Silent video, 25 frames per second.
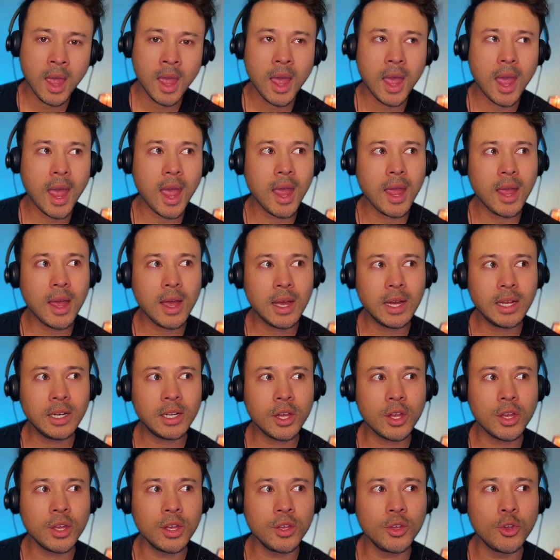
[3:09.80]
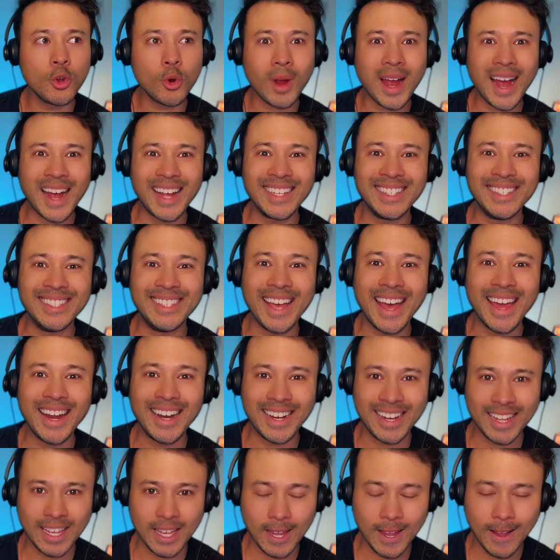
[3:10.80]
and your
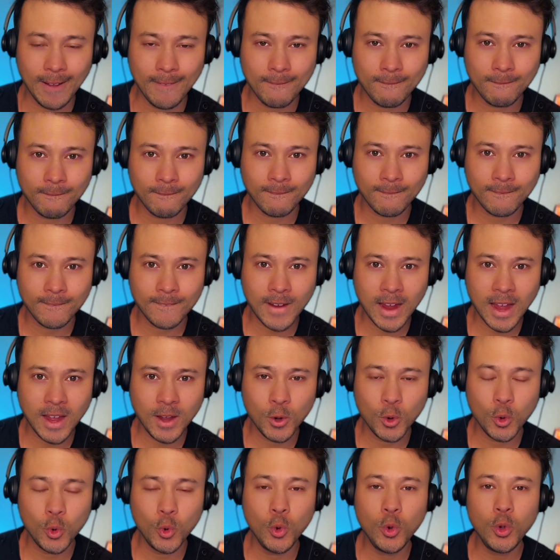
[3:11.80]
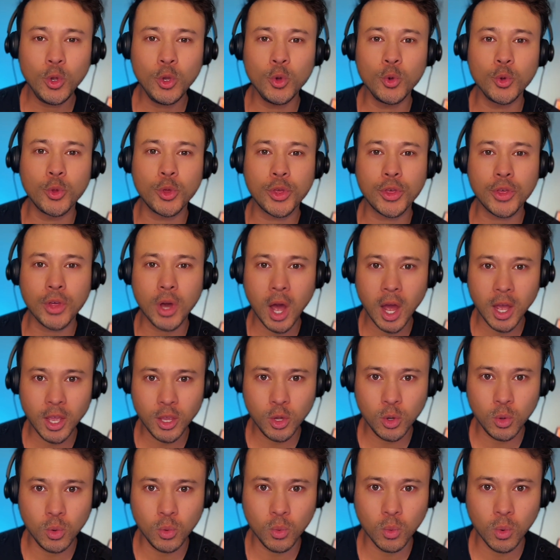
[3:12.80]
identity, right? Who you thought
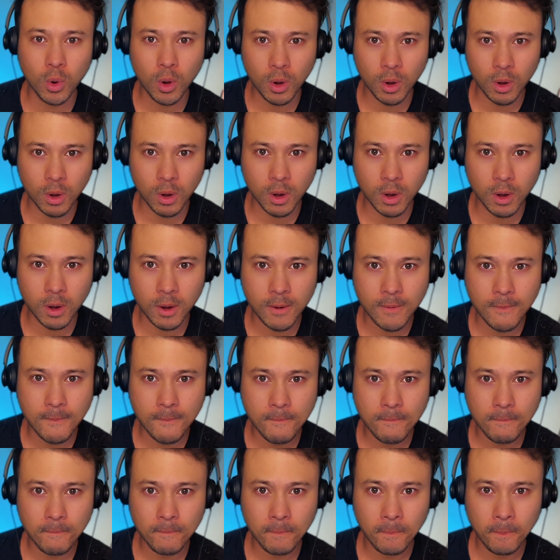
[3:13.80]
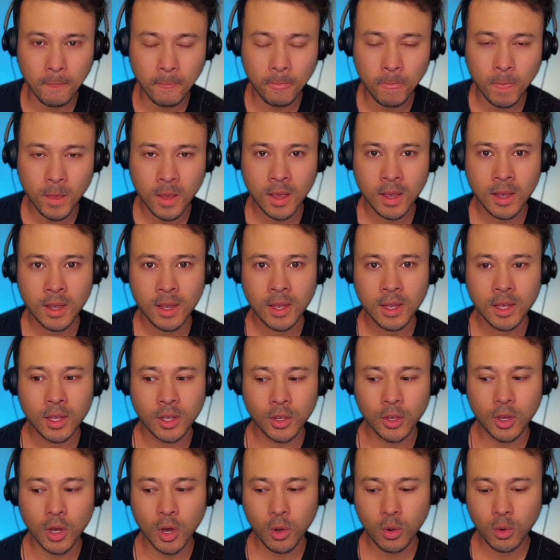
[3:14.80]
you were,
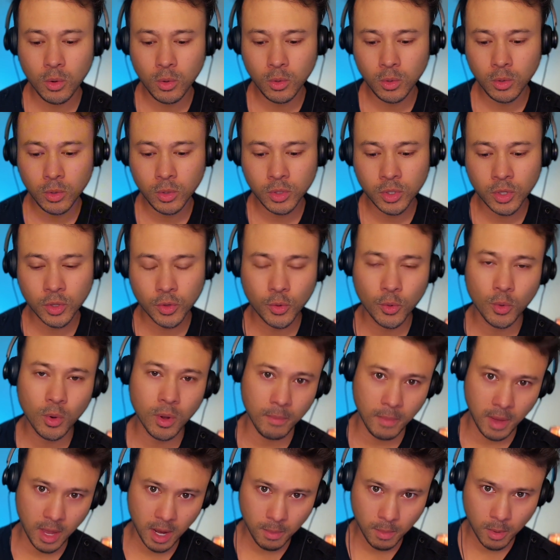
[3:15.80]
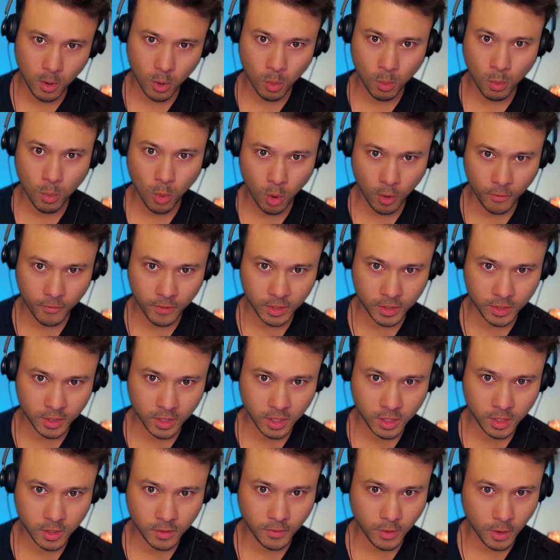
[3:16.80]
goes through a
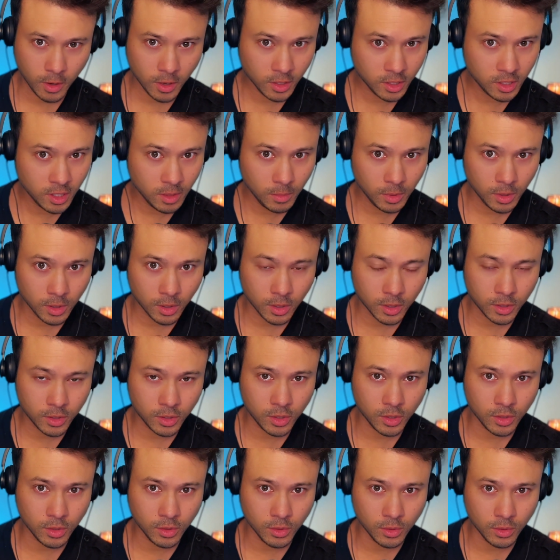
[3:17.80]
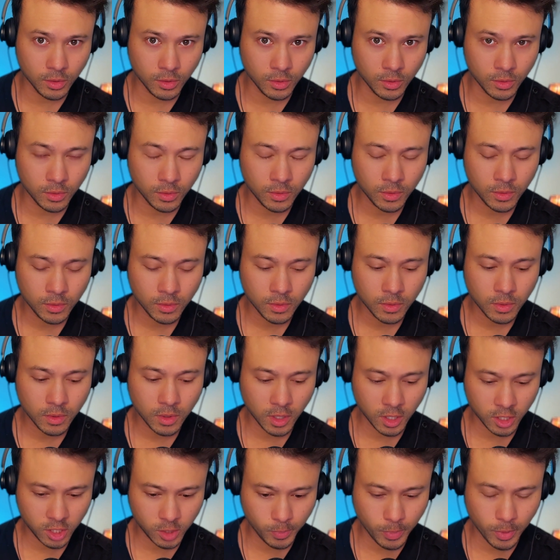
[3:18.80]
metamorphosis very similar to
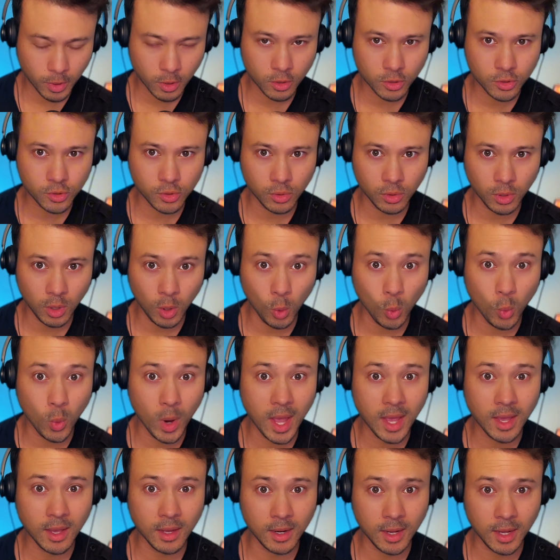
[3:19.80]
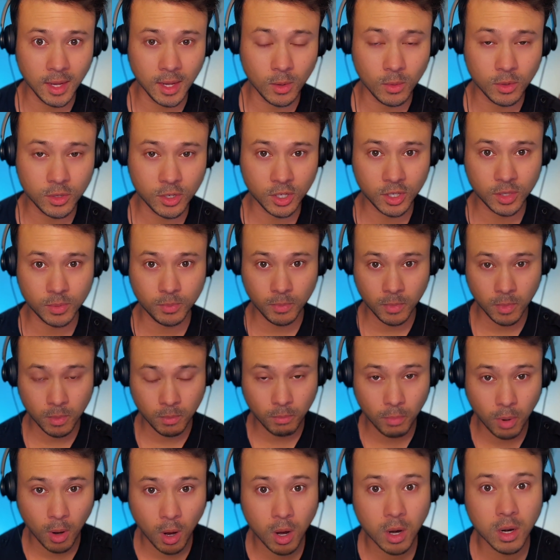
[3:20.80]
a spiritual awakening, which is
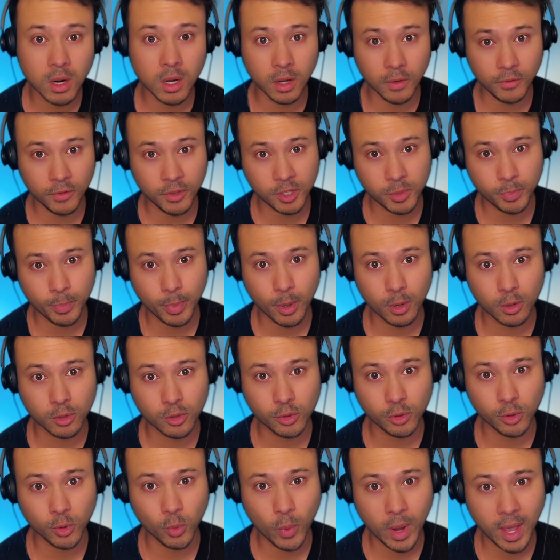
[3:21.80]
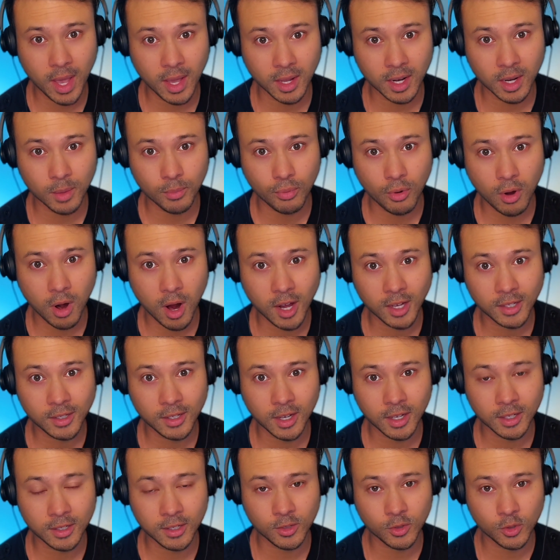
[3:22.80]
part of the spiritual awakening
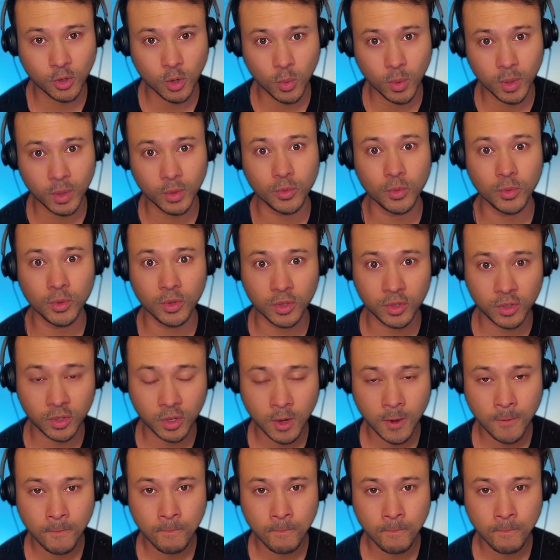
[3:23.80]
process, is going through this